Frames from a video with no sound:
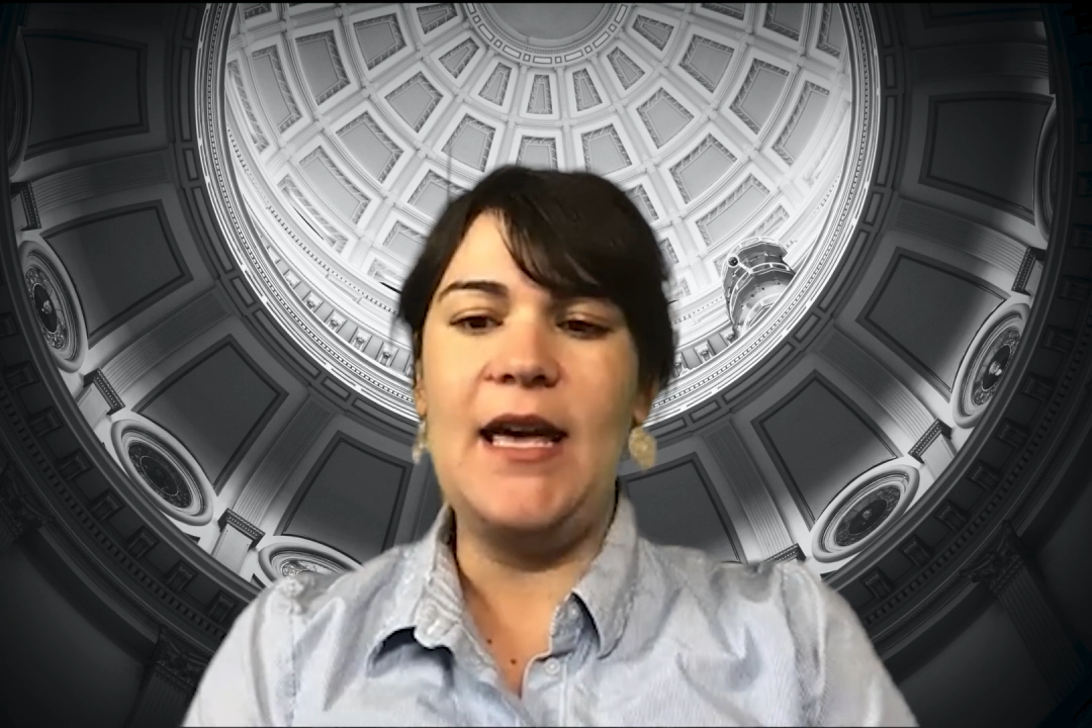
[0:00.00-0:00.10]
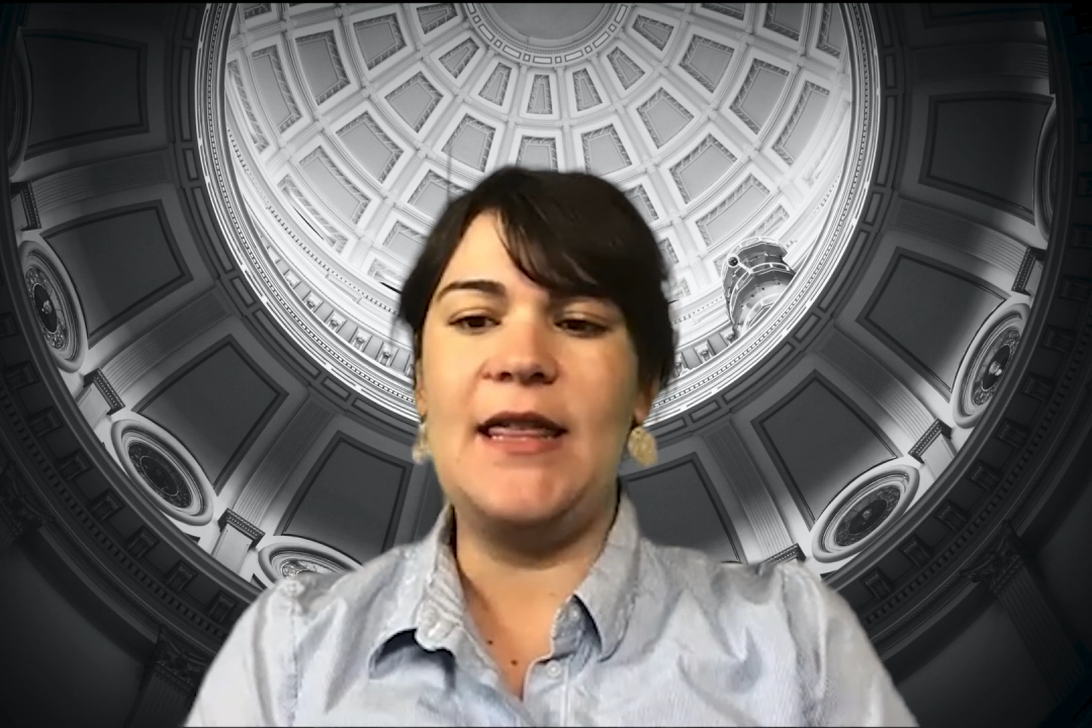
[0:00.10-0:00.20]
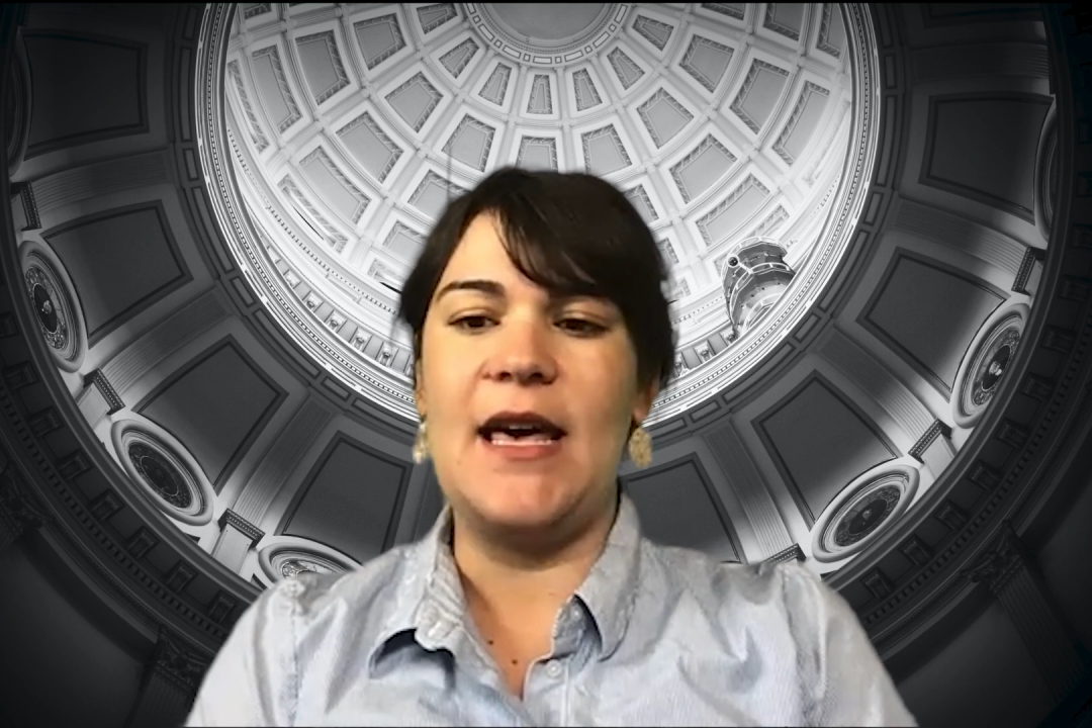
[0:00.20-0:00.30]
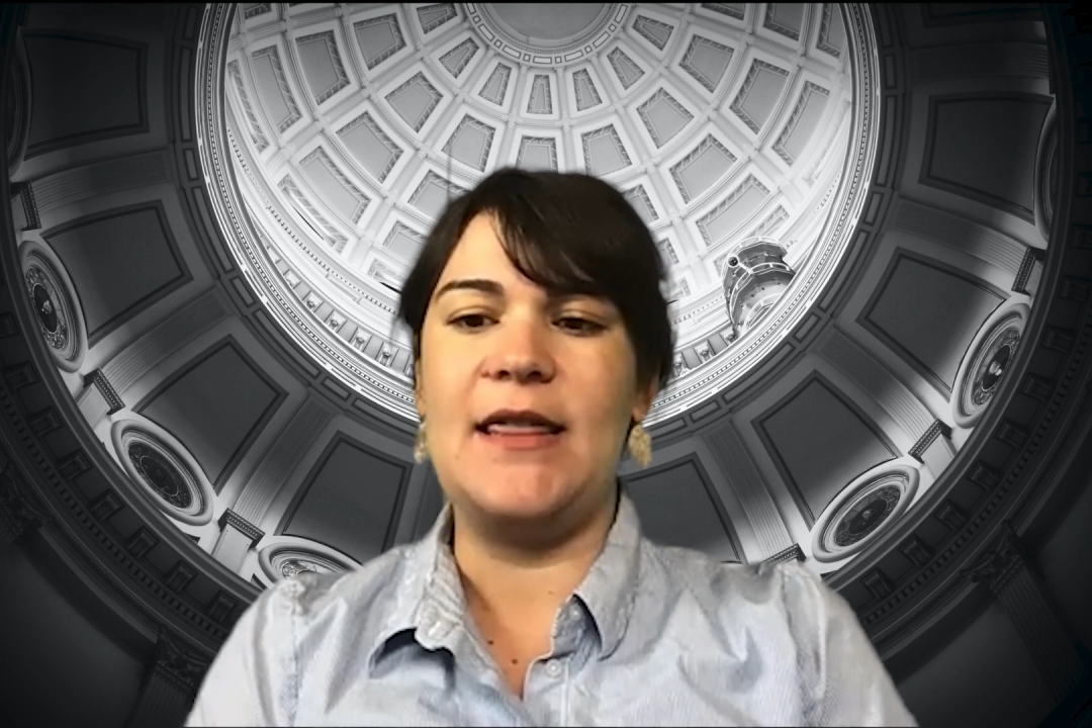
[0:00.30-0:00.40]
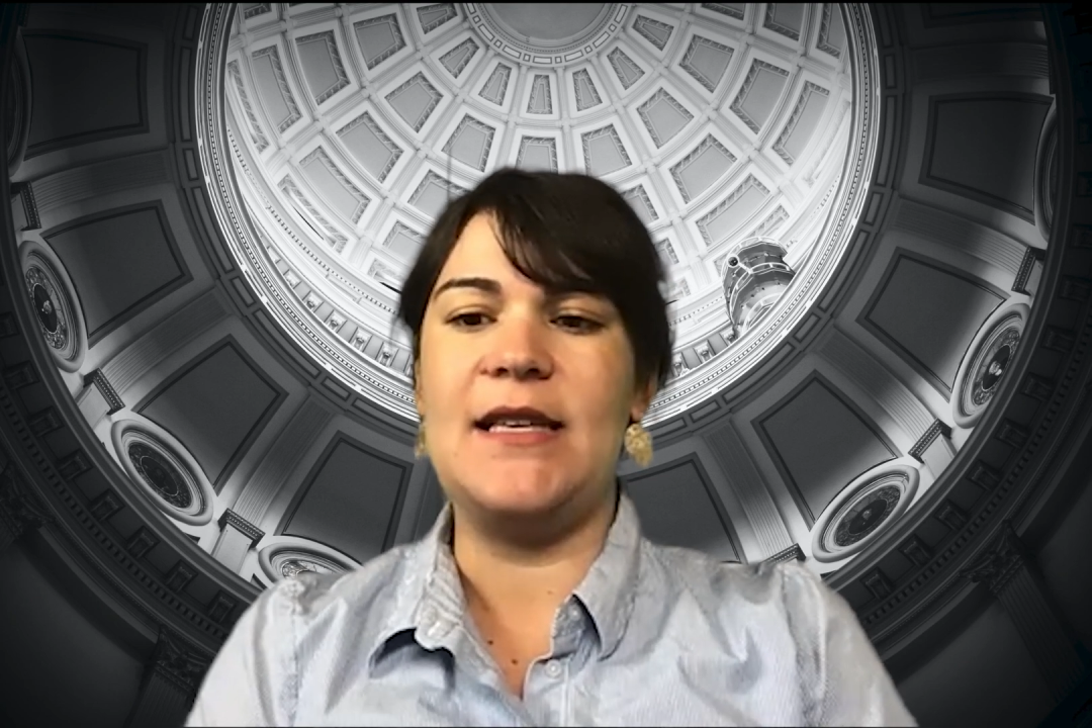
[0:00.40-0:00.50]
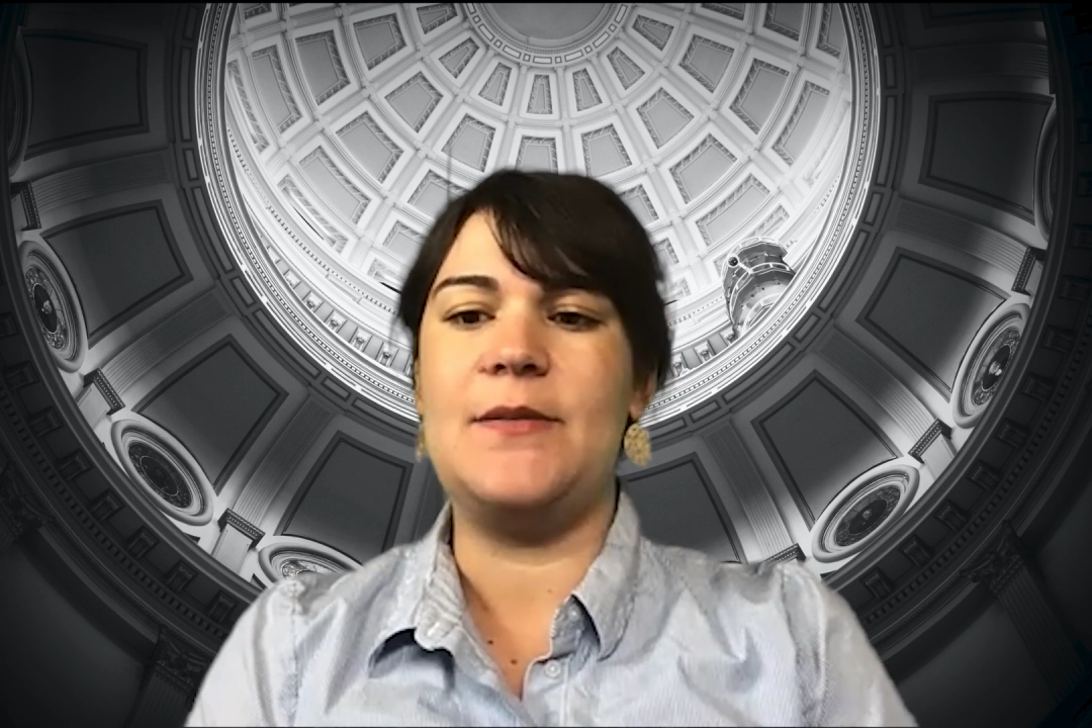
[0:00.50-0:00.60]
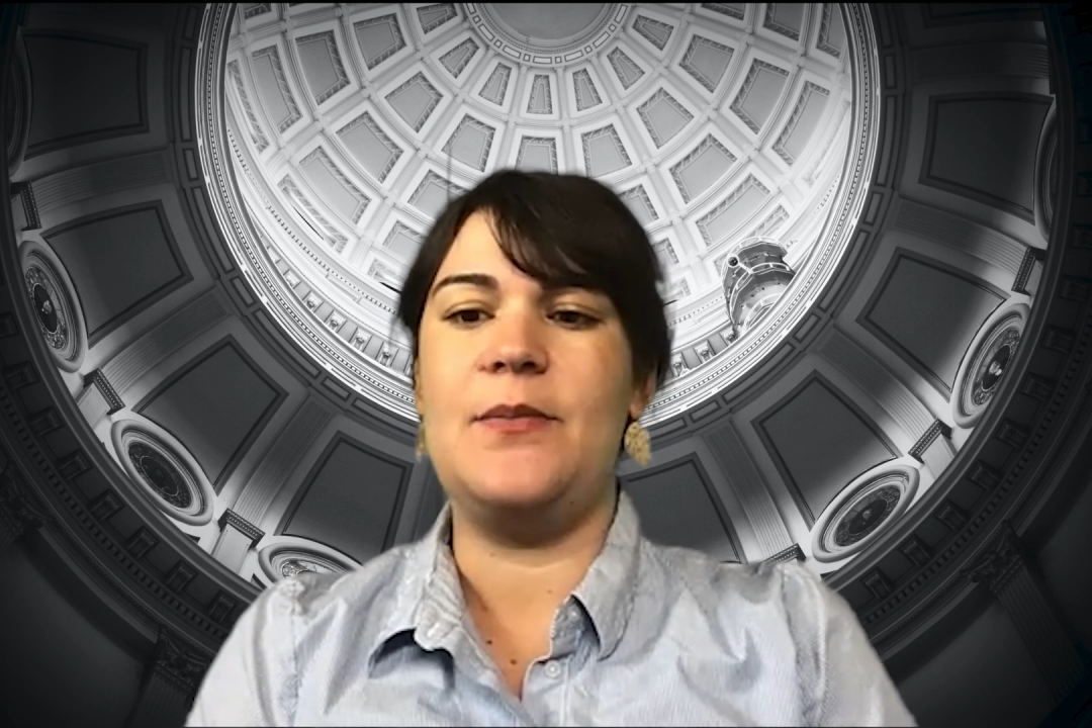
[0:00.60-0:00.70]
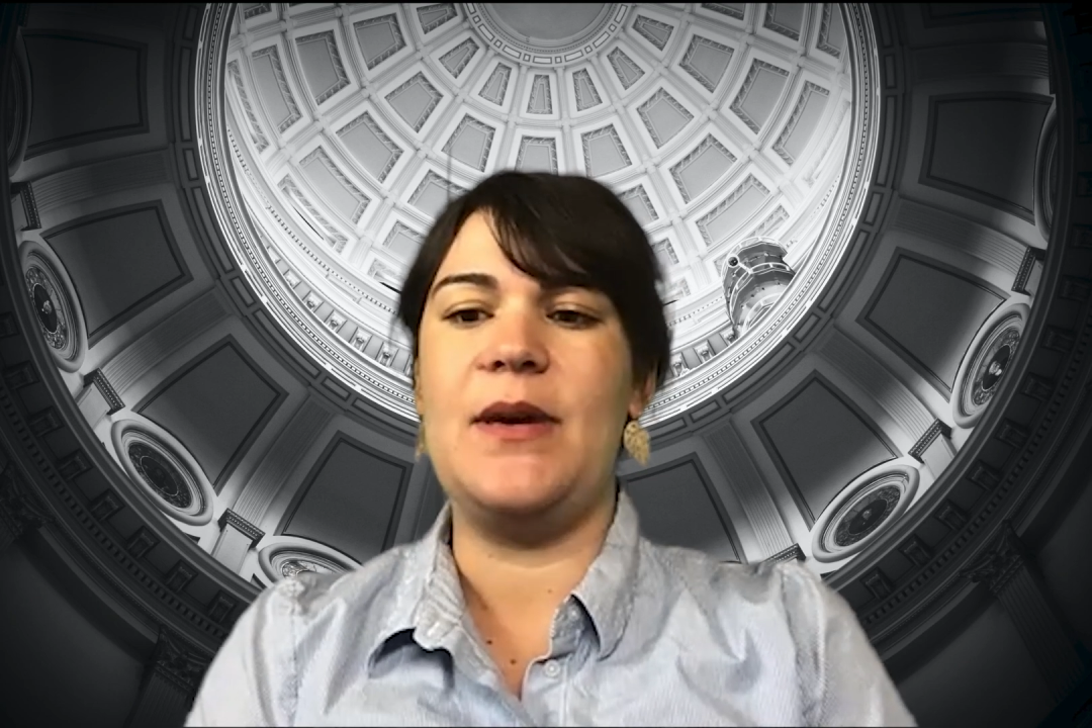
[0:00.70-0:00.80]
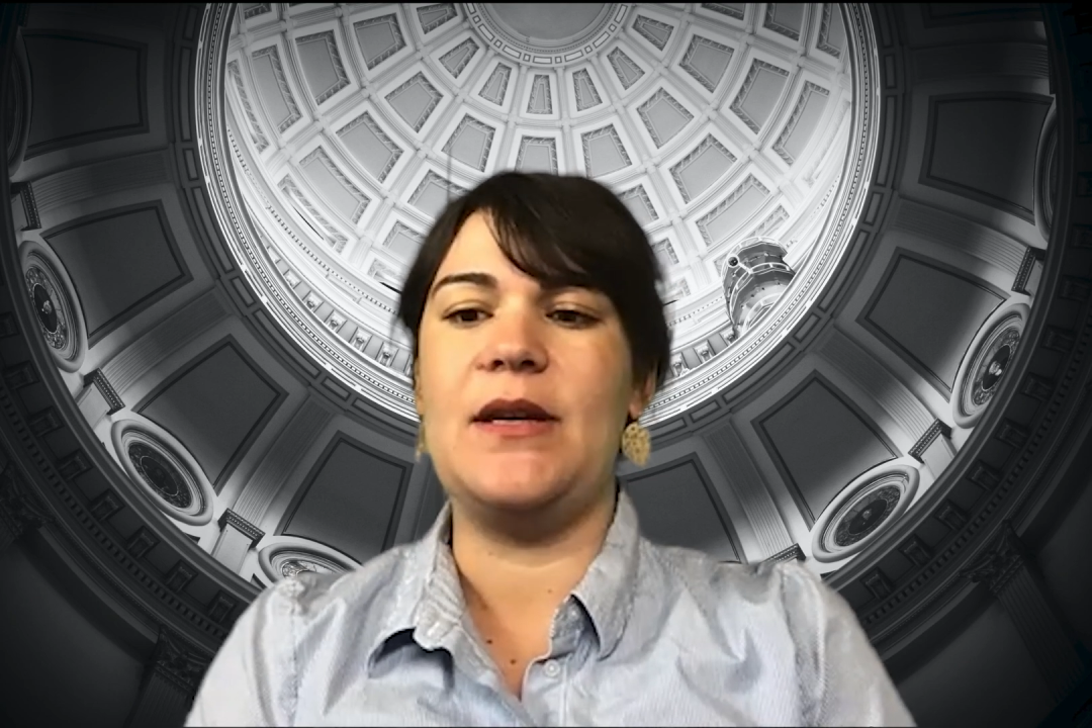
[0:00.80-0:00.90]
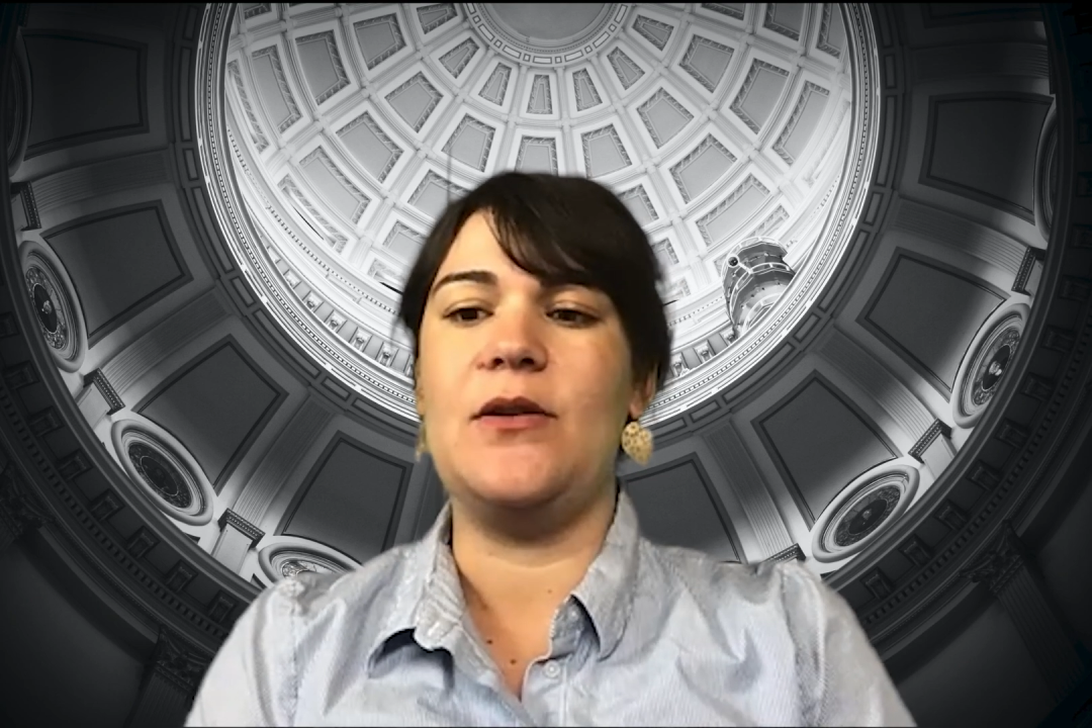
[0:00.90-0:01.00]
that this
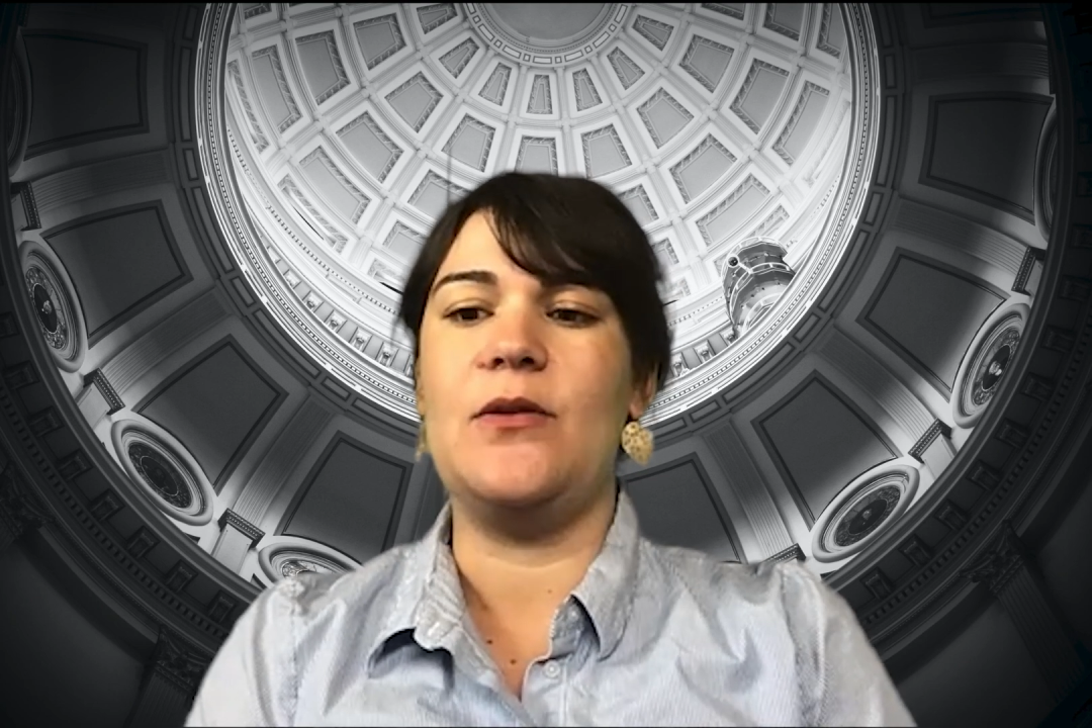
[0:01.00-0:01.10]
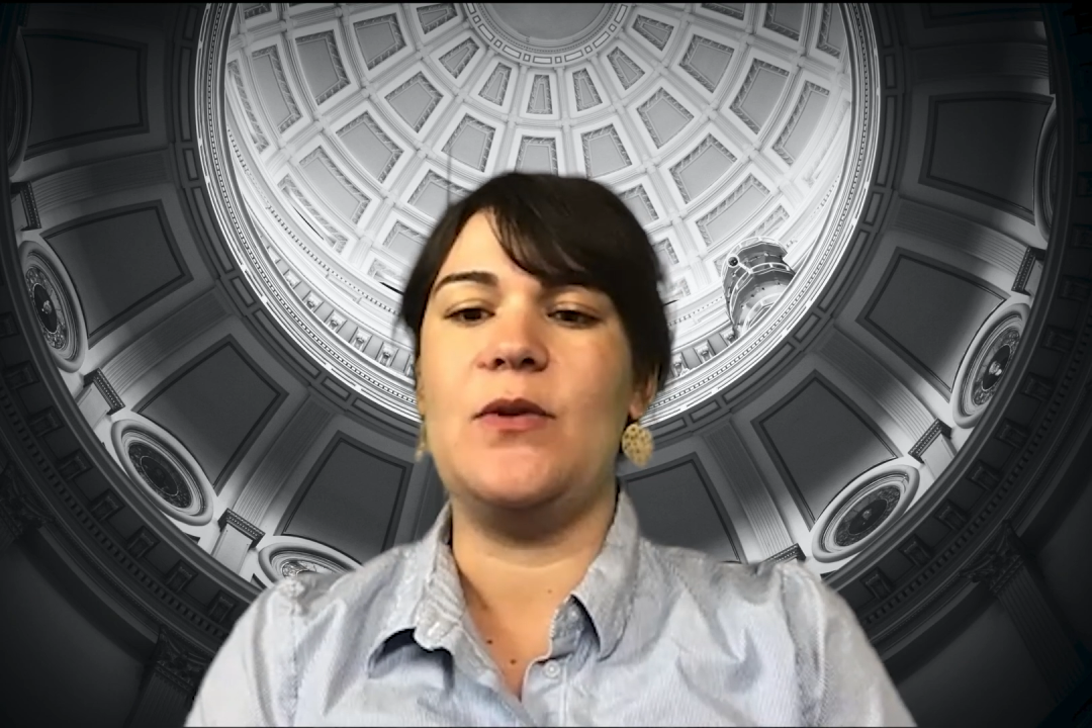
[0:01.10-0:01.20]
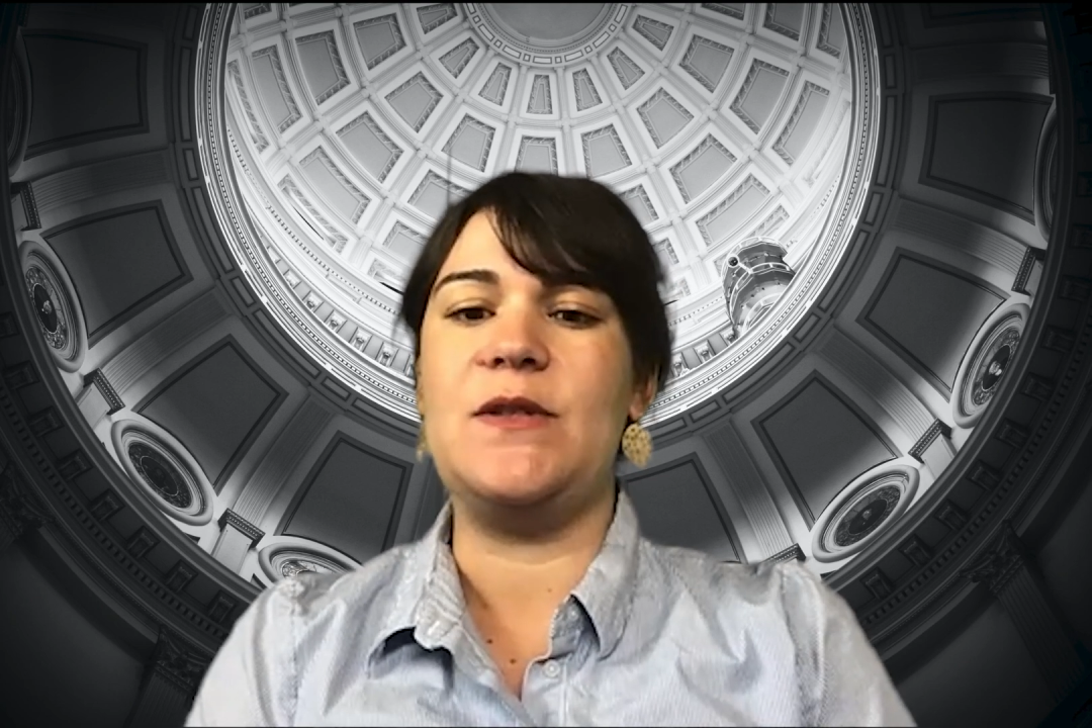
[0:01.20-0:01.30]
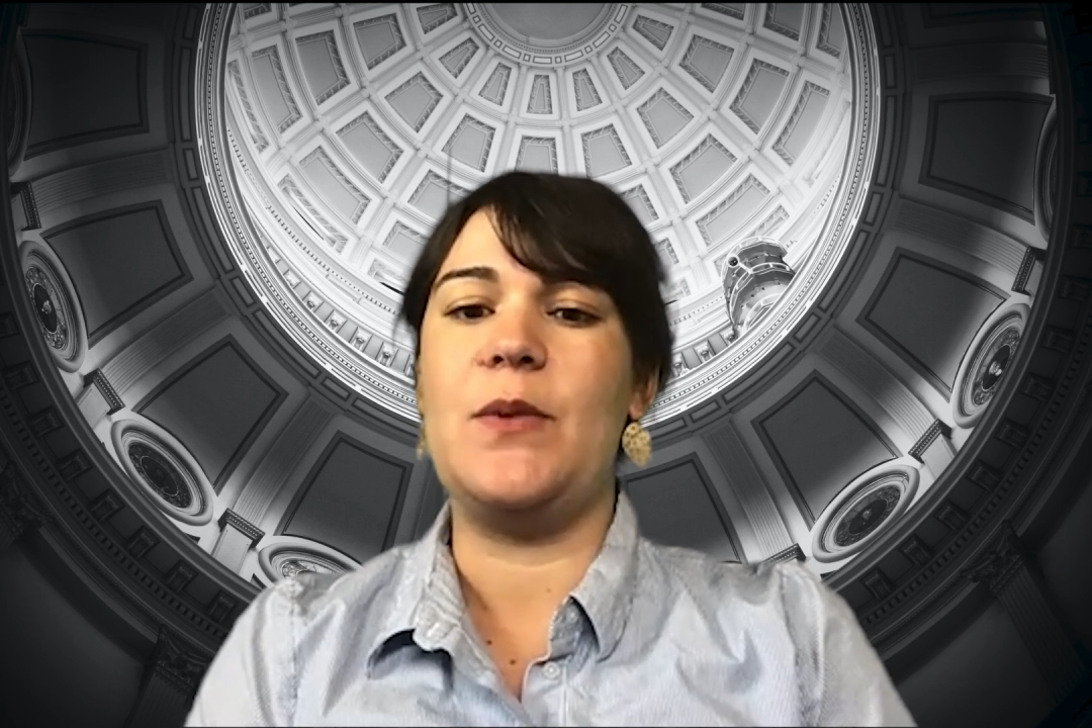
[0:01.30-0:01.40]
bill was